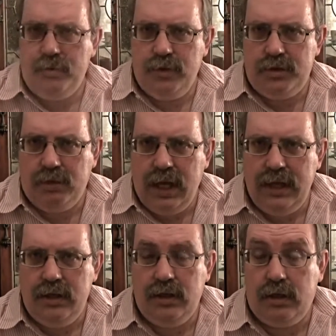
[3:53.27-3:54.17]
was
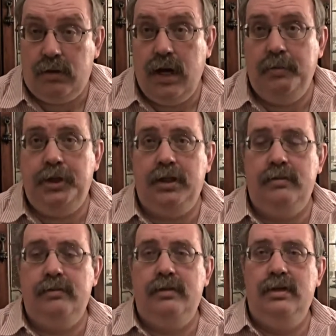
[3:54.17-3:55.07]
related to corruption.
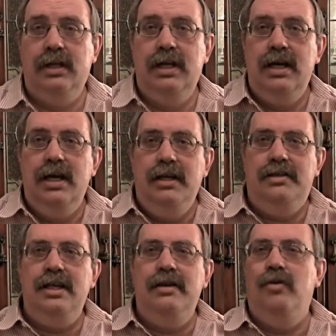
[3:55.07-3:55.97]
You
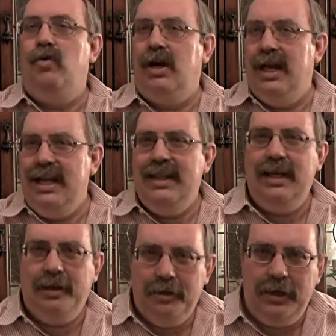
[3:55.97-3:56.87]
see, where
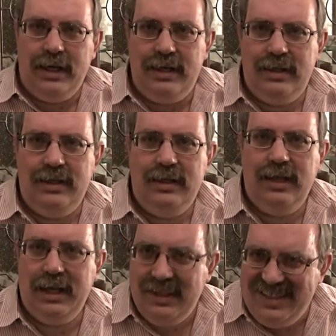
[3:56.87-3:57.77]
anything good
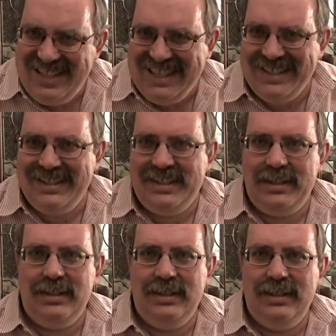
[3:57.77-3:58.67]
exists,